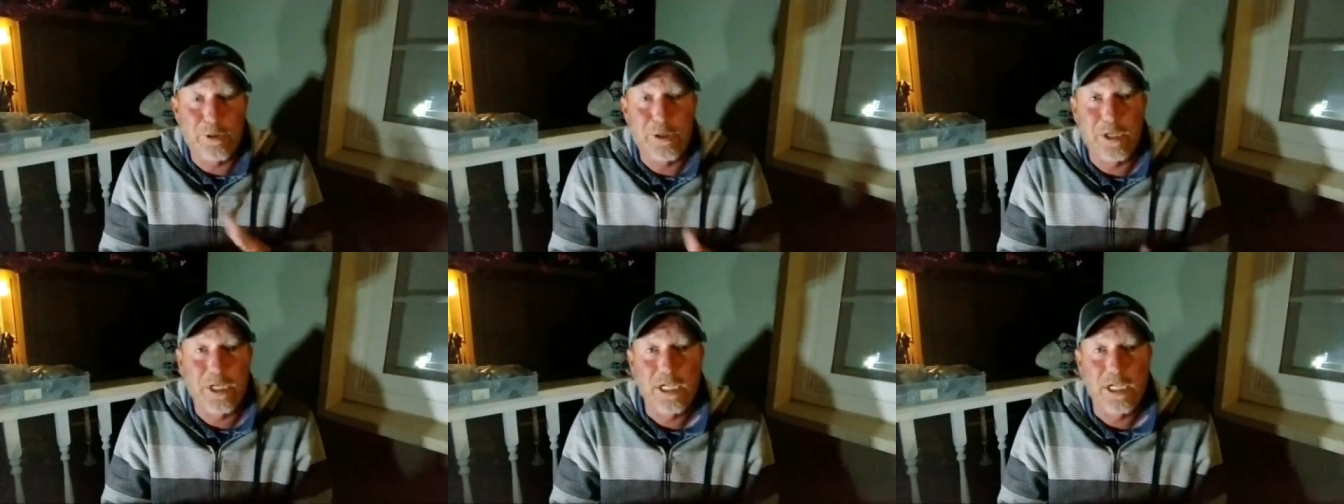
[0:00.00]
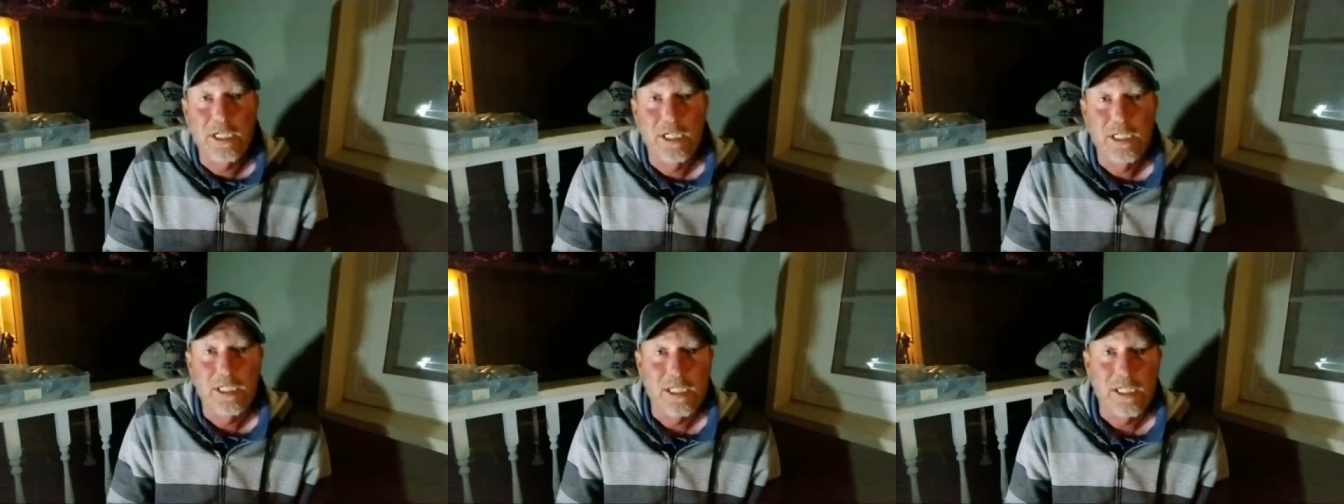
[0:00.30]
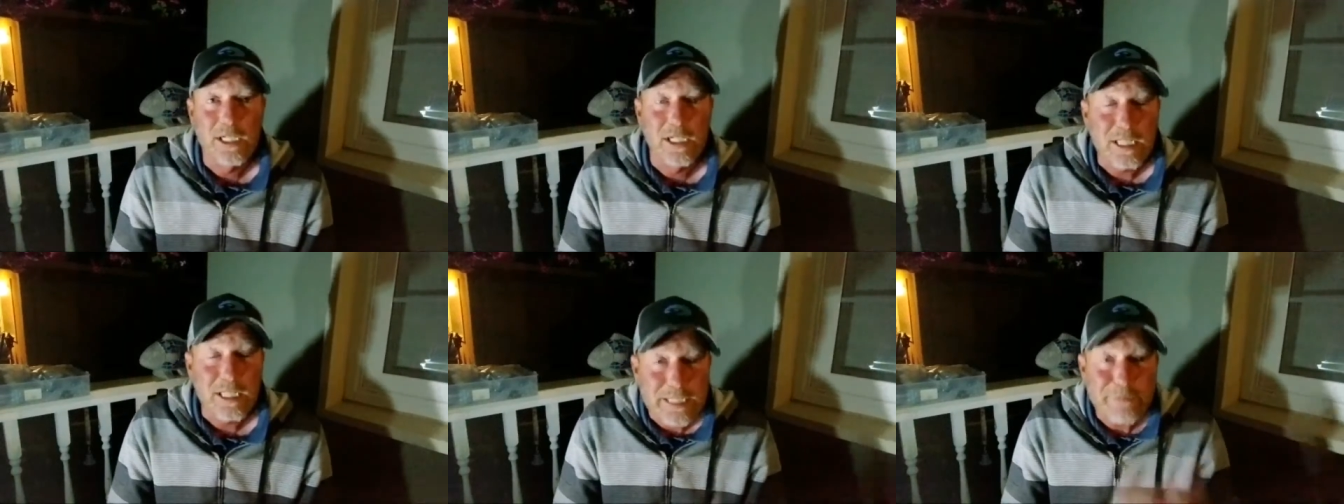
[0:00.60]
or
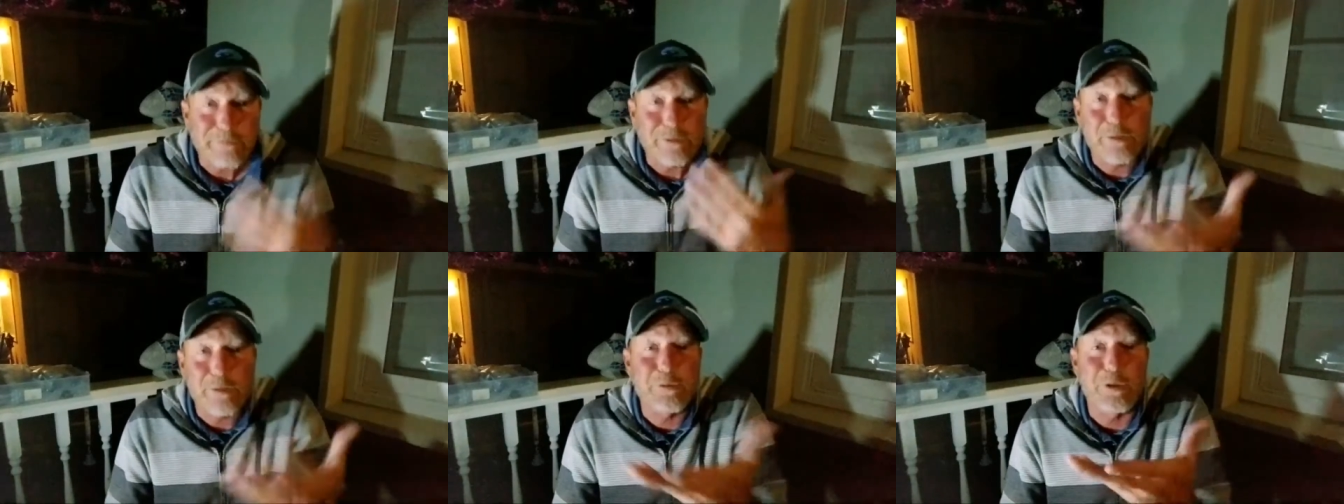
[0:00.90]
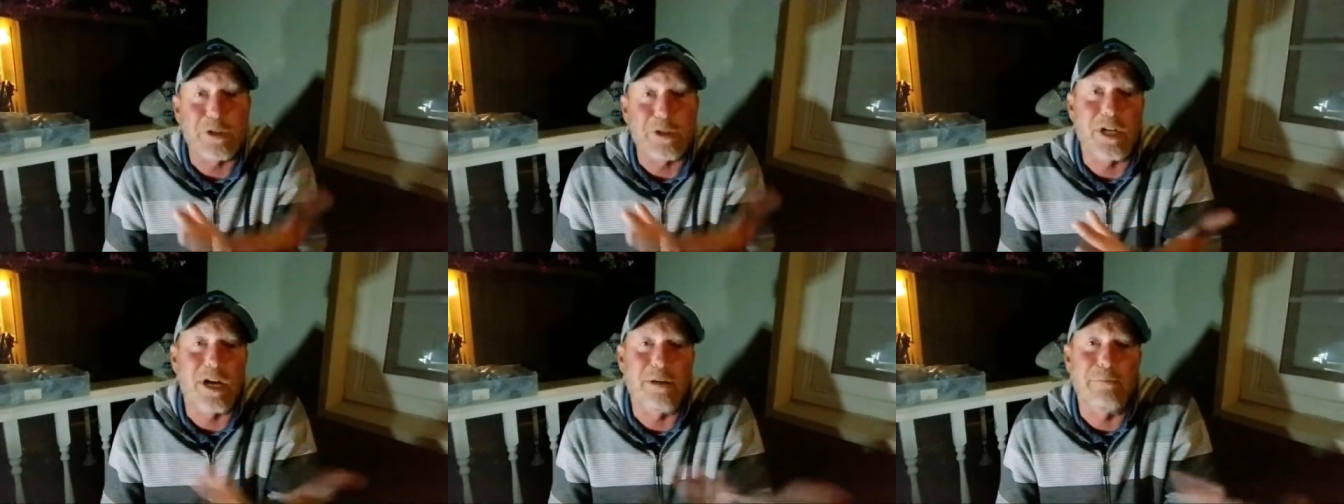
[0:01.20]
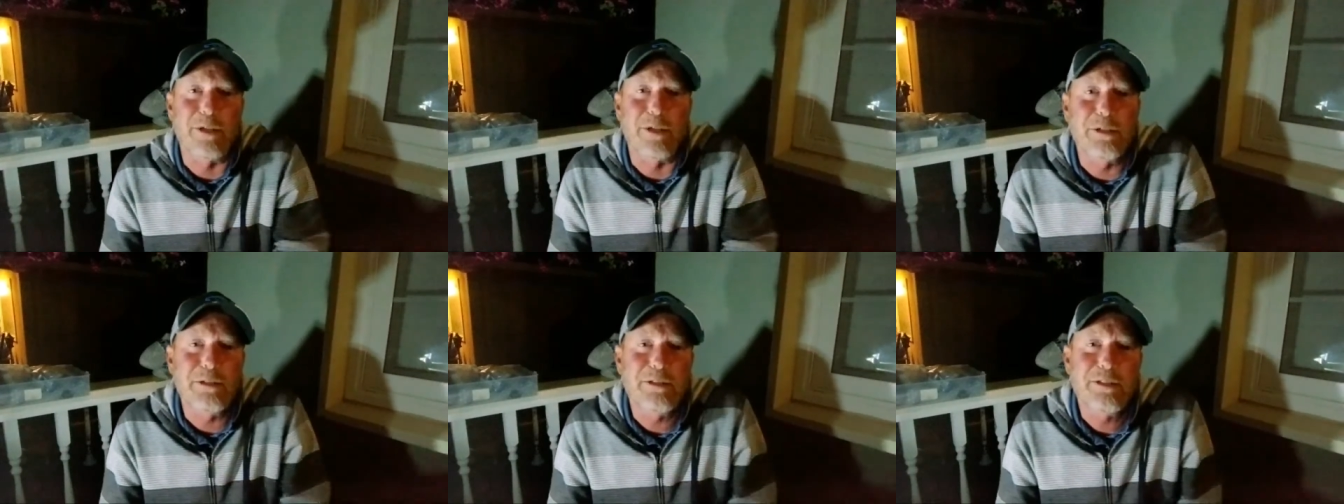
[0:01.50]
leave some sort of
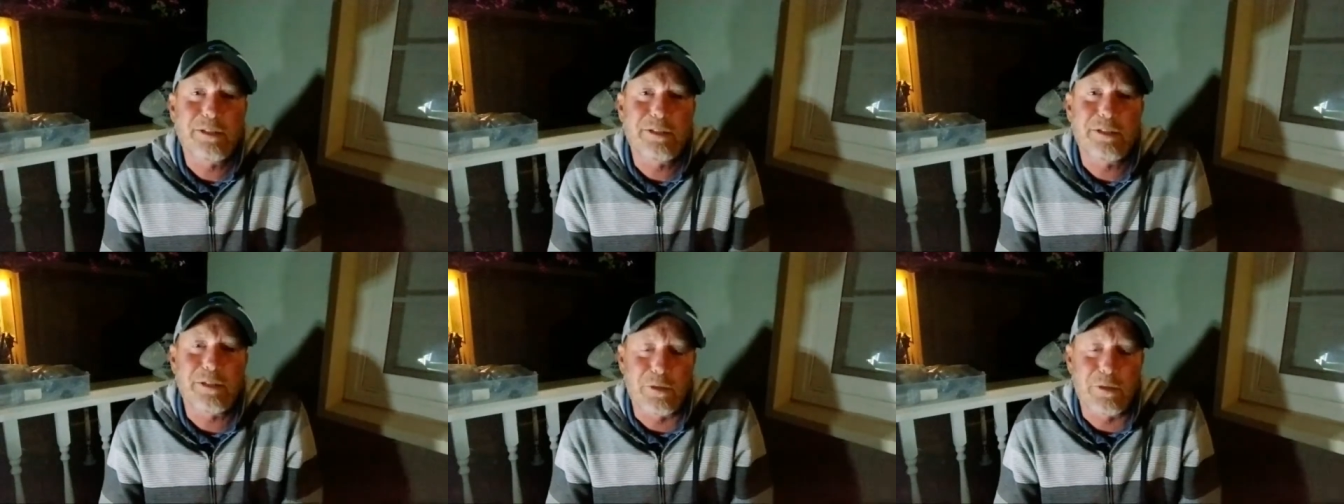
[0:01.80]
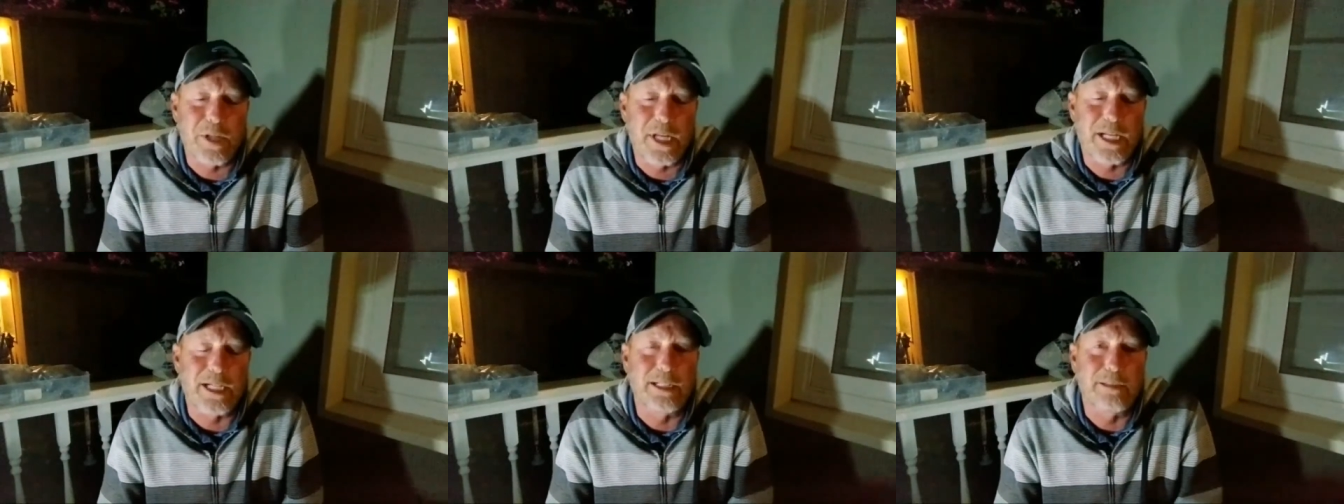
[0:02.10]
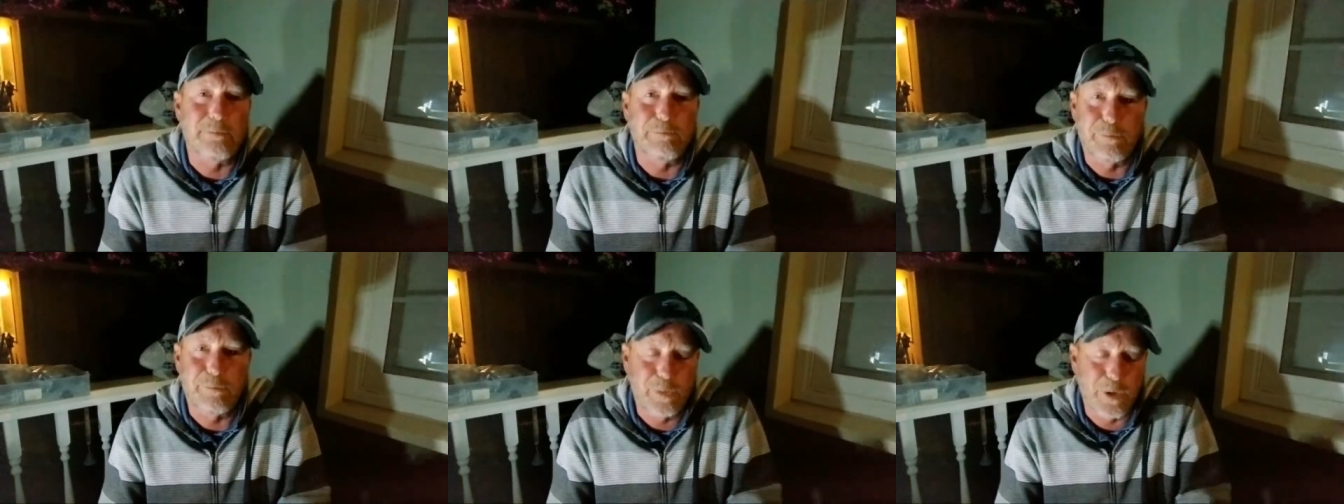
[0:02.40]
comment. Just don't like
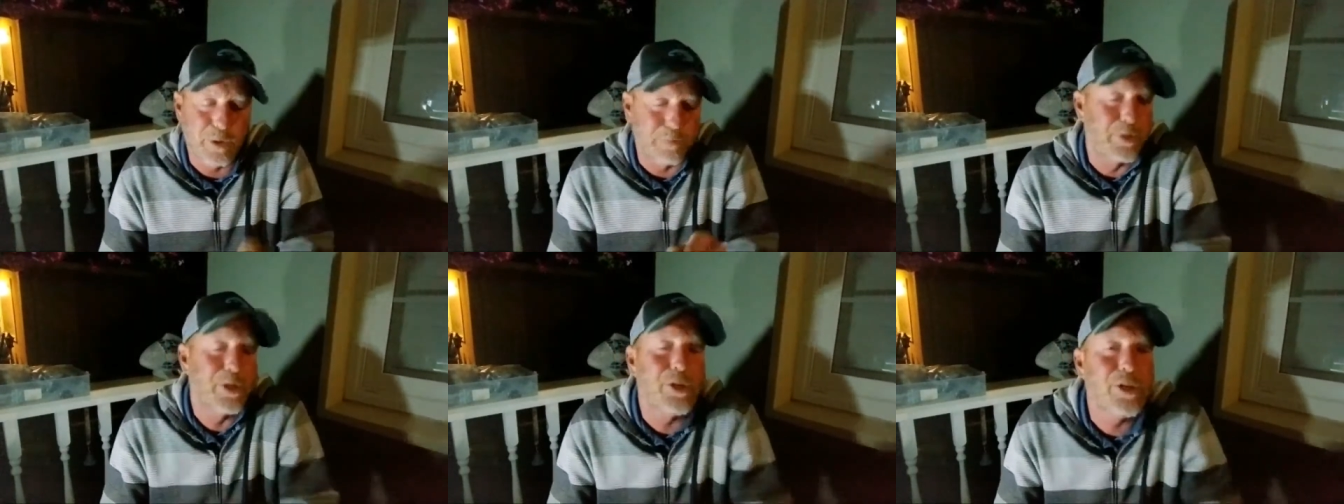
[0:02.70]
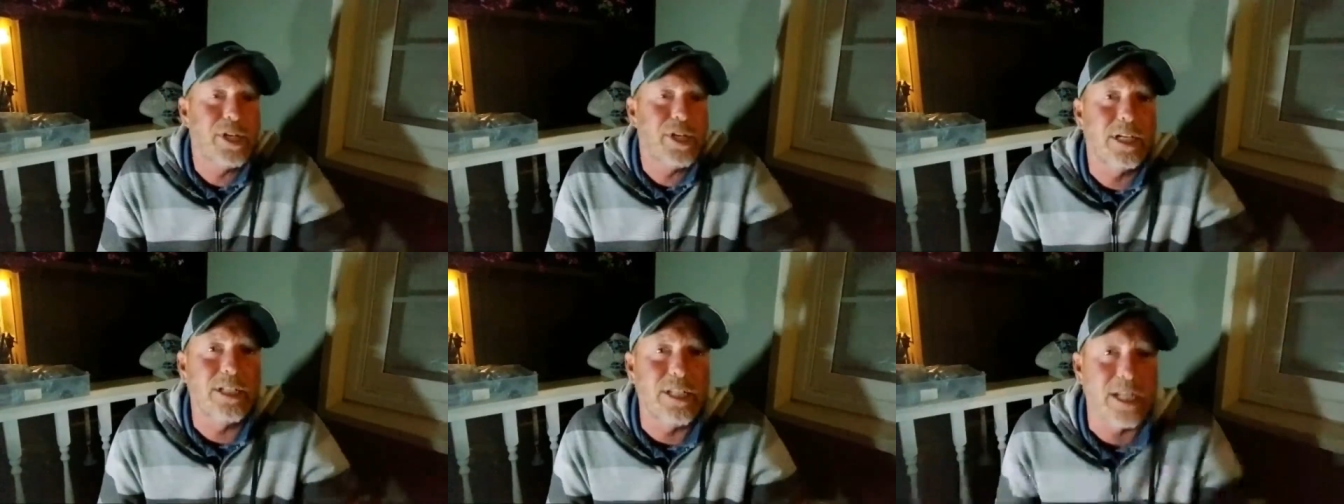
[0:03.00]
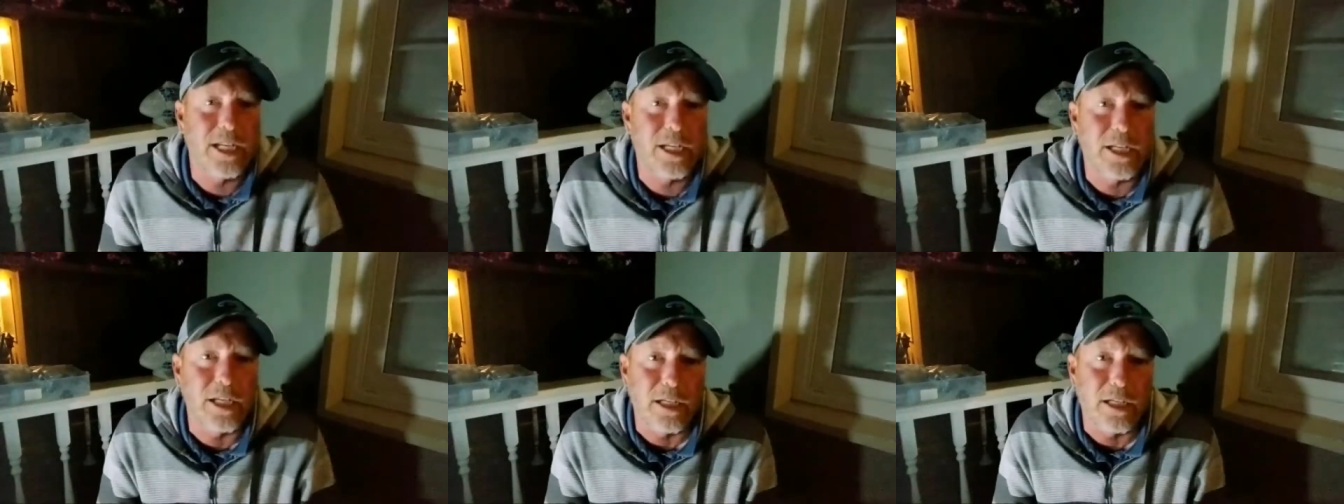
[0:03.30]
put a period and
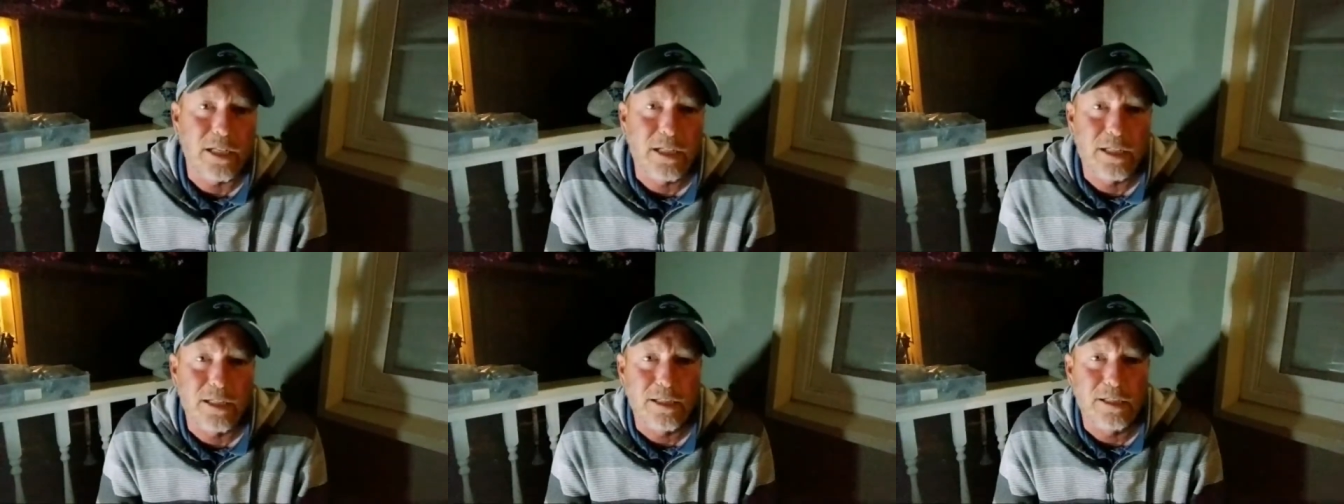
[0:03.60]
hit.